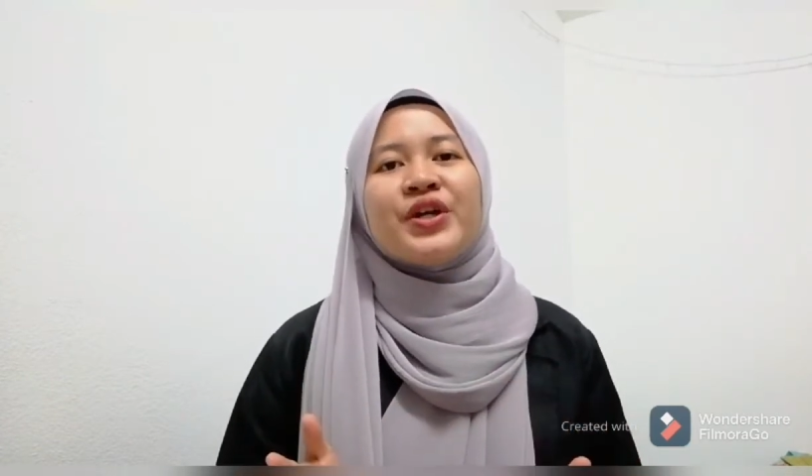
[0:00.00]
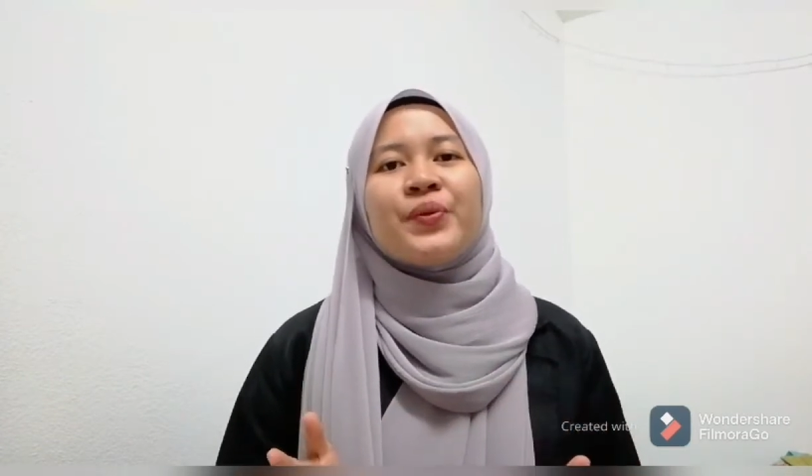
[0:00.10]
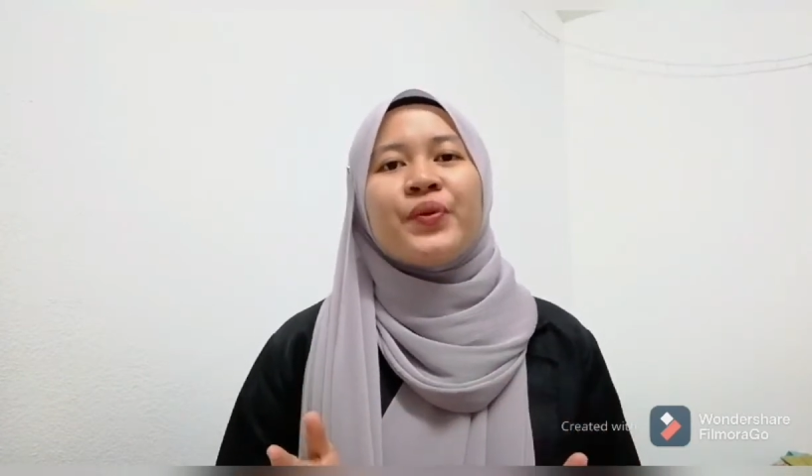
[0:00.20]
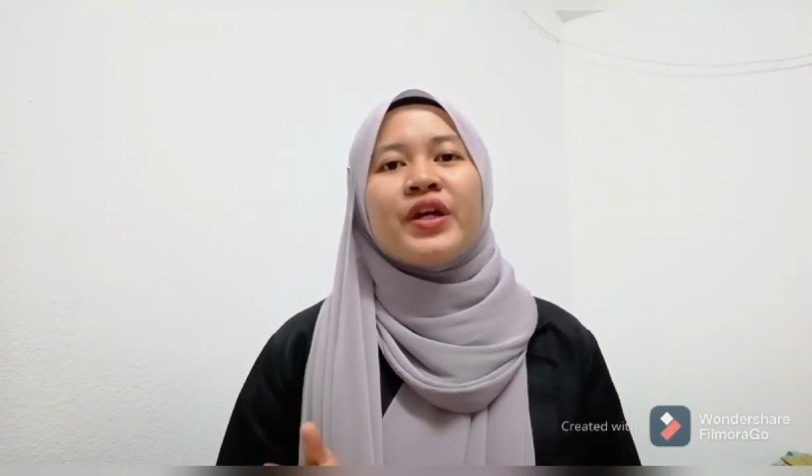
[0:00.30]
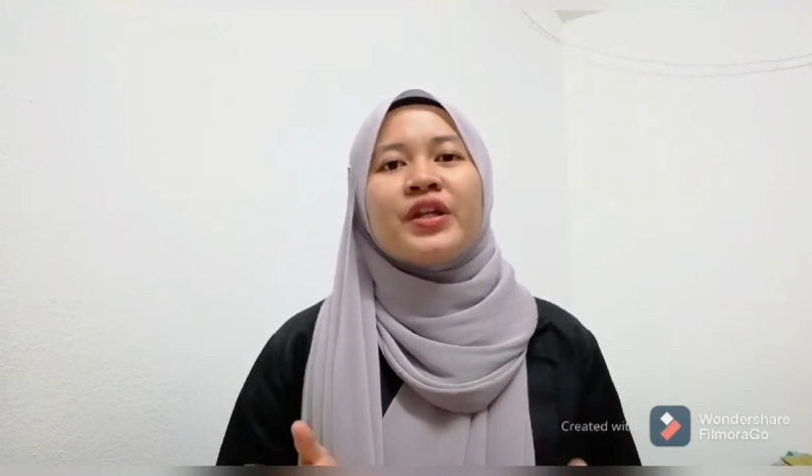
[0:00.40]

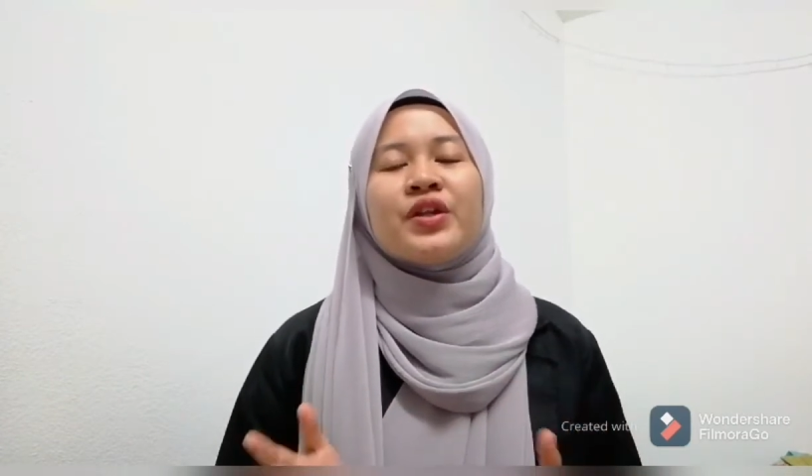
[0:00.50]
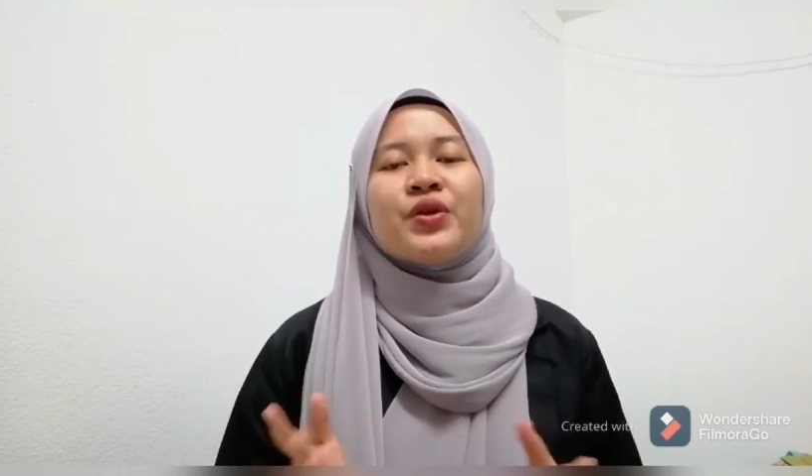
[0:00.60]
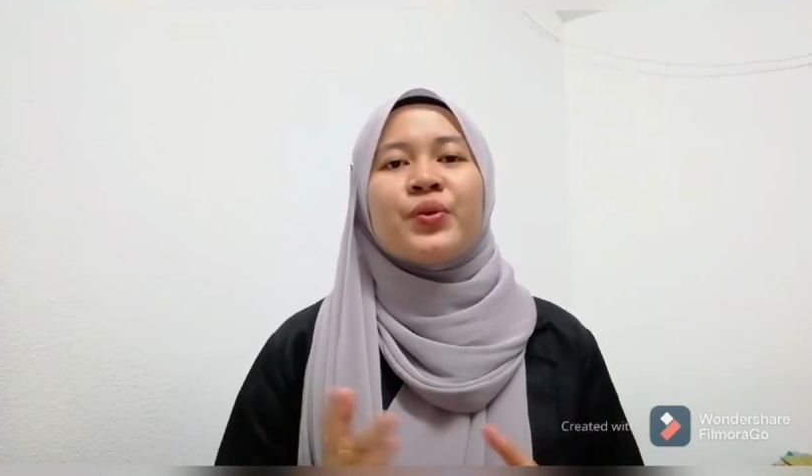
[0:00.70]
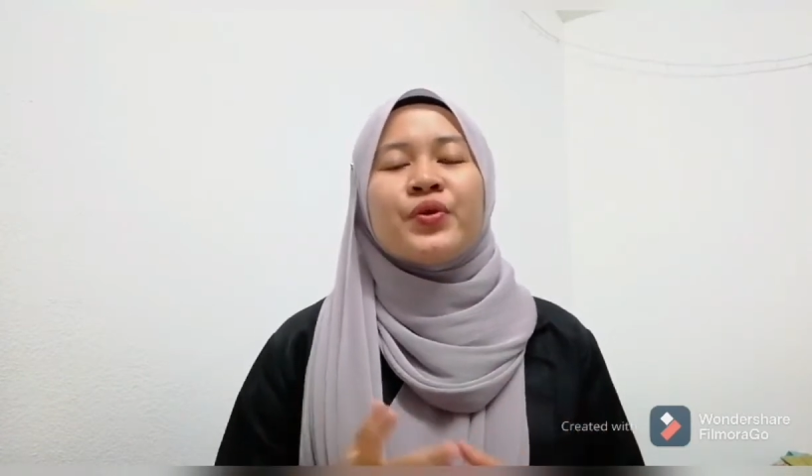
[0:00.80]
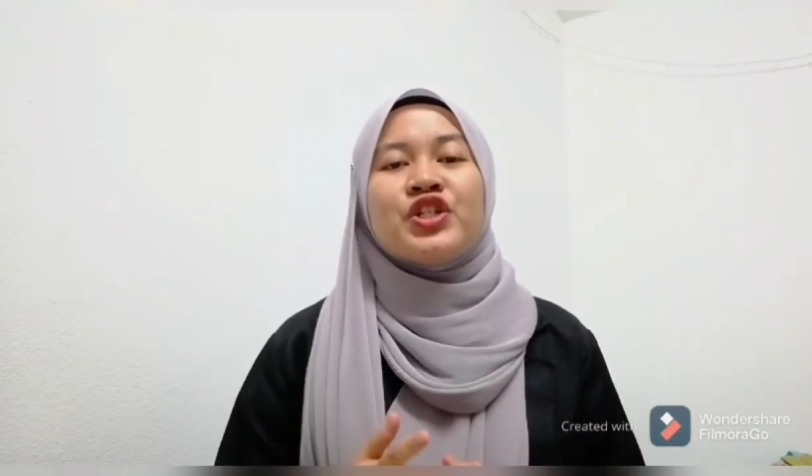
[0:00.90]
to regional
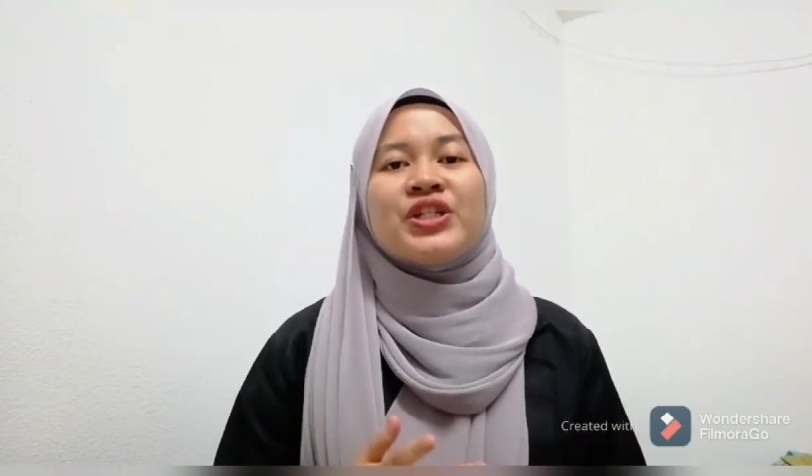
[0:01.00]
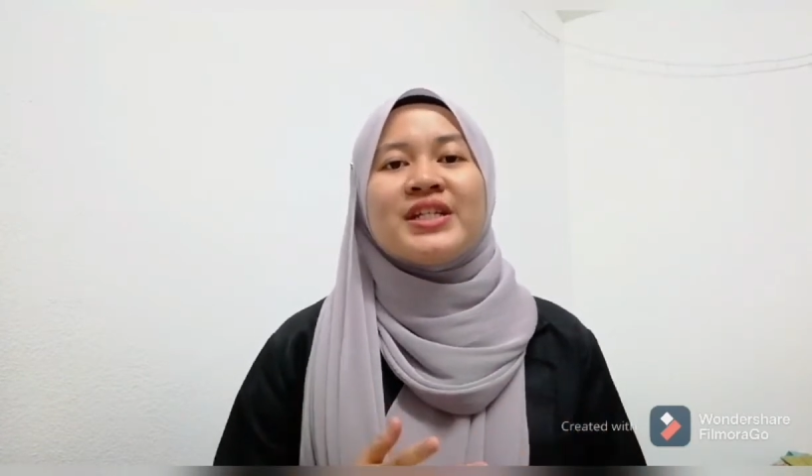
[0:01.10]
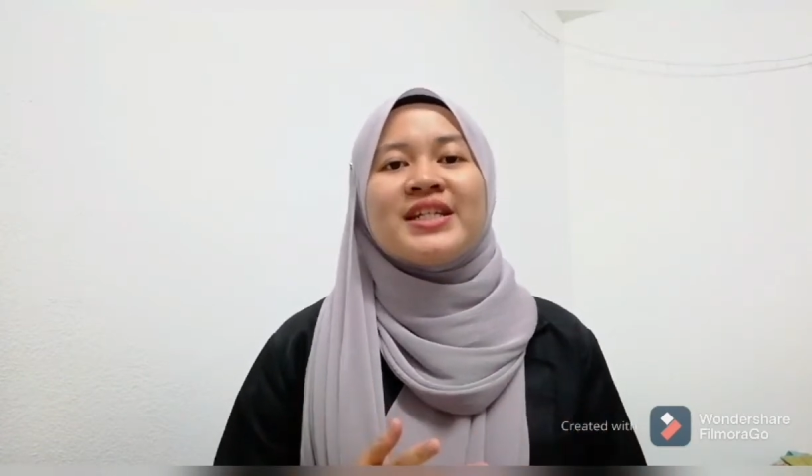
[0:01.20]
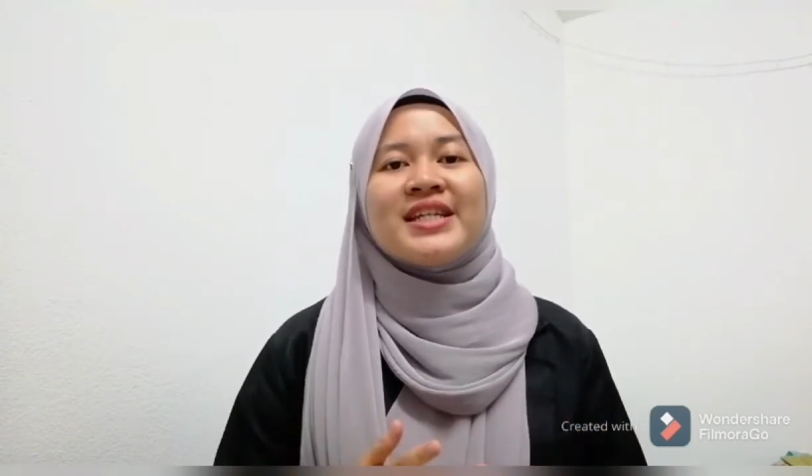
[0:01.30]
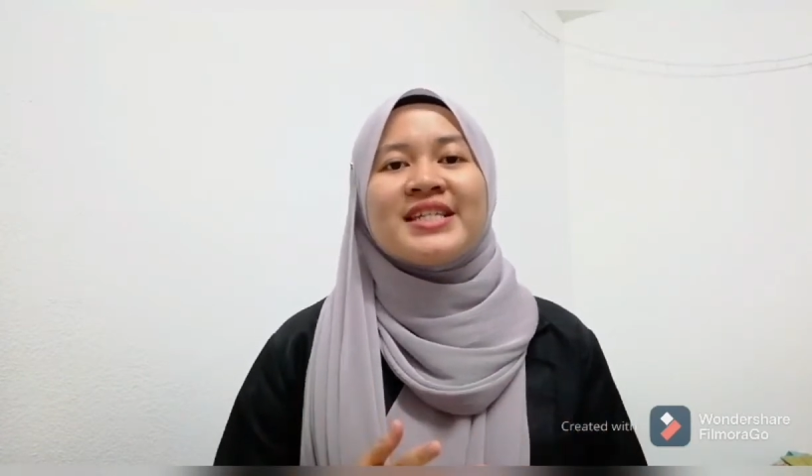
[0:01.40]

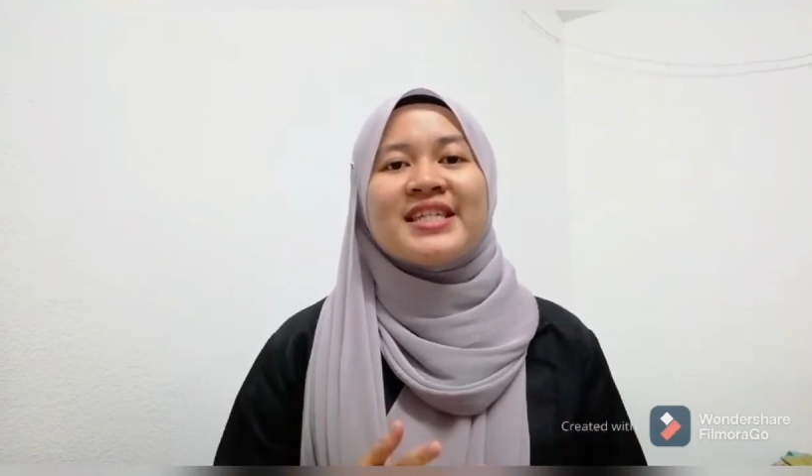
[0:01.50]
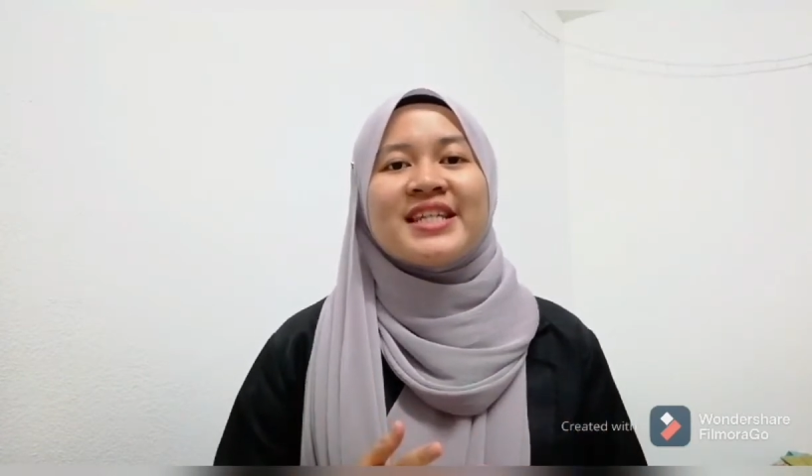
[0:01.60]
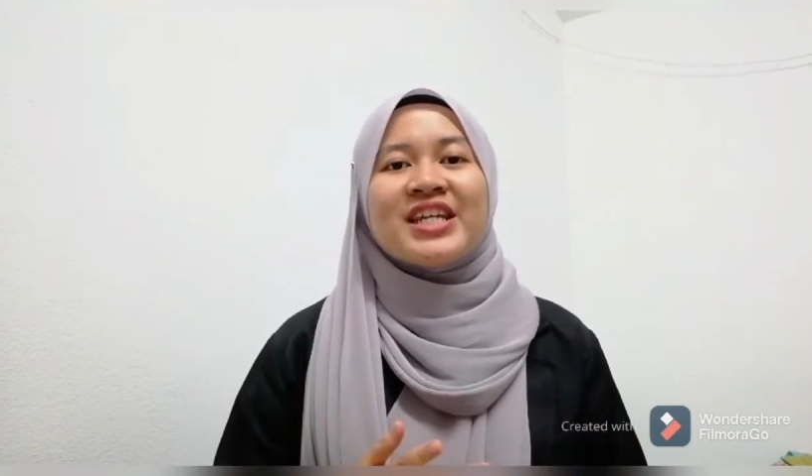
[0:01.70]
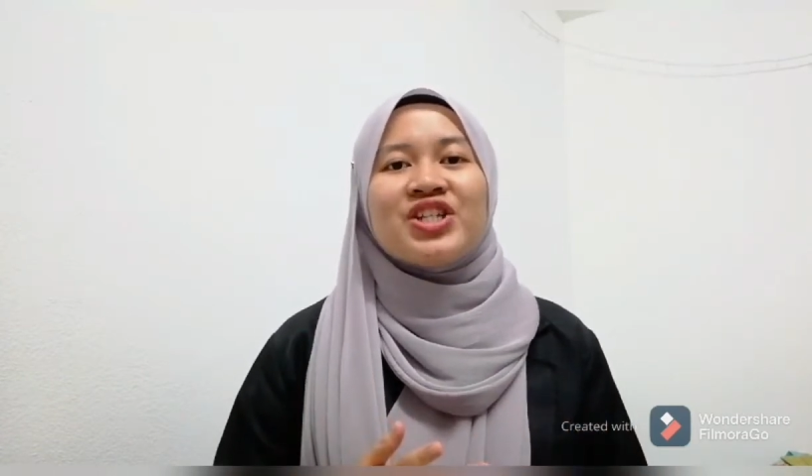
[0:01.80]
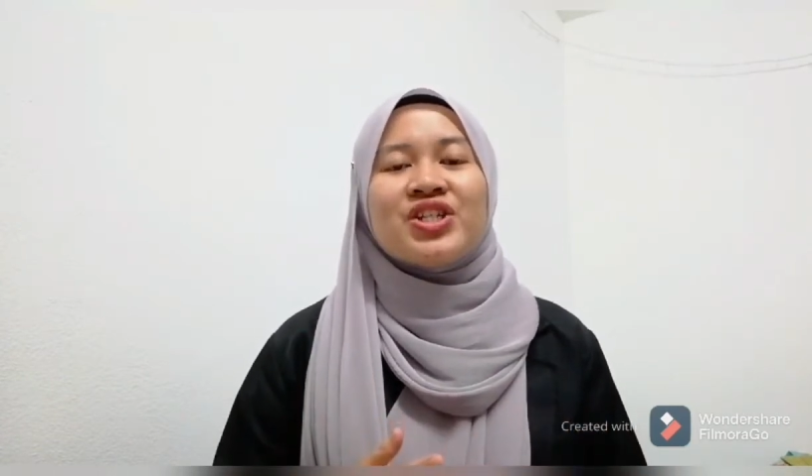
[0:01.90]
destinations
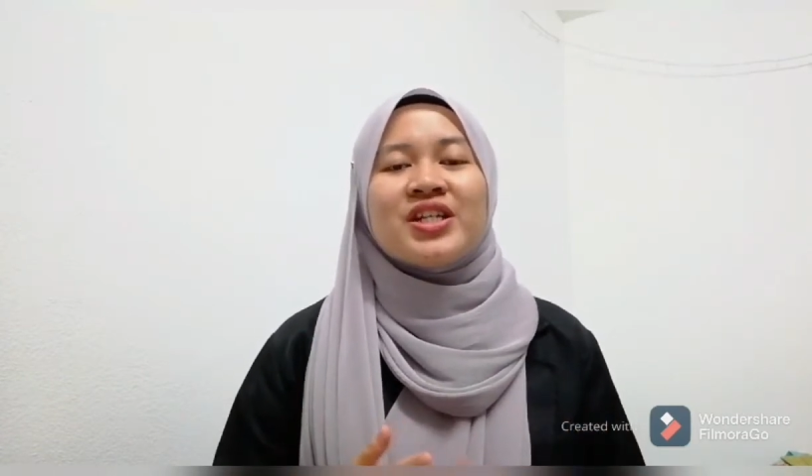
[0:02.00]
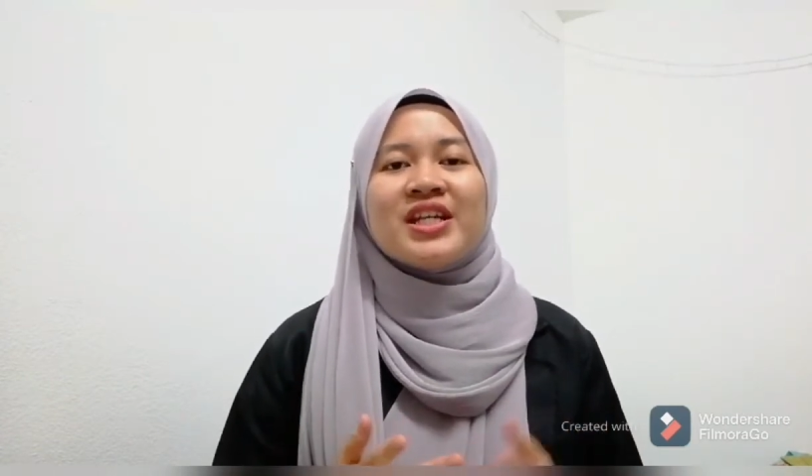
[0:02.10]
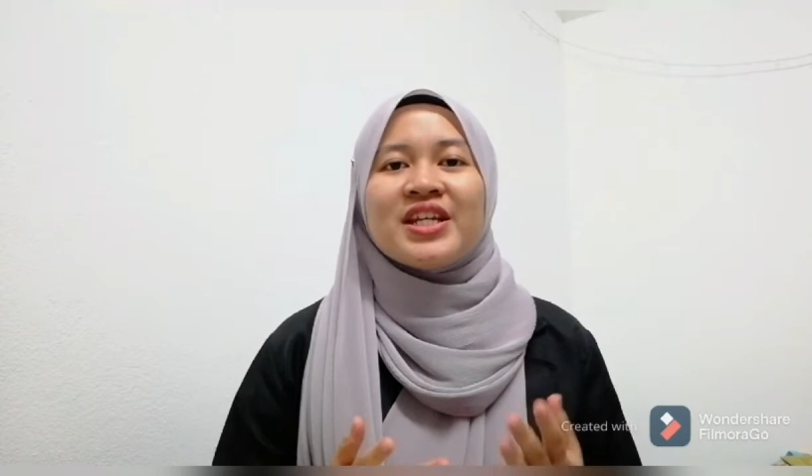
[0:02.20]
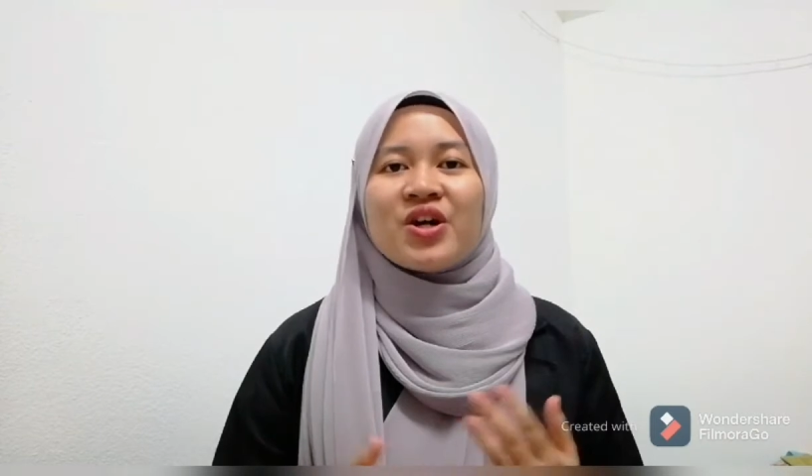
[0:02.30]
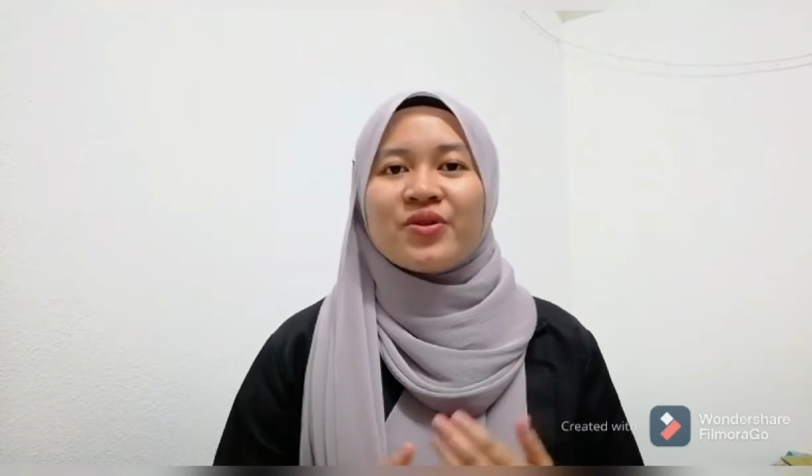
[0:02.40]
in
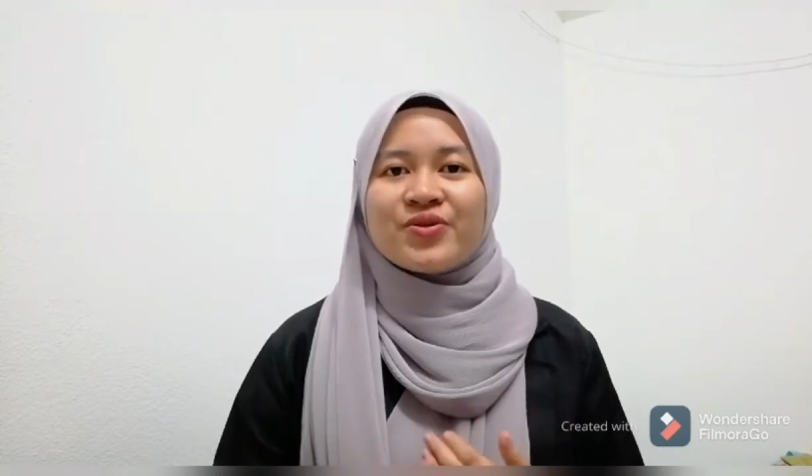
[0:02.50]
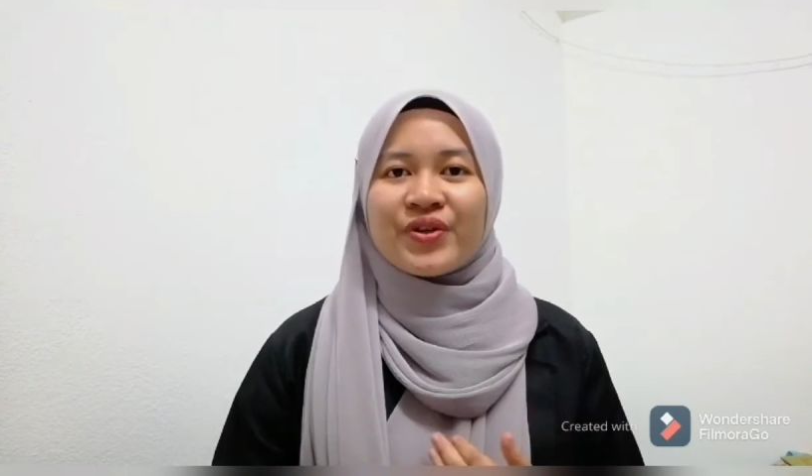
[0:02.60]
Australia,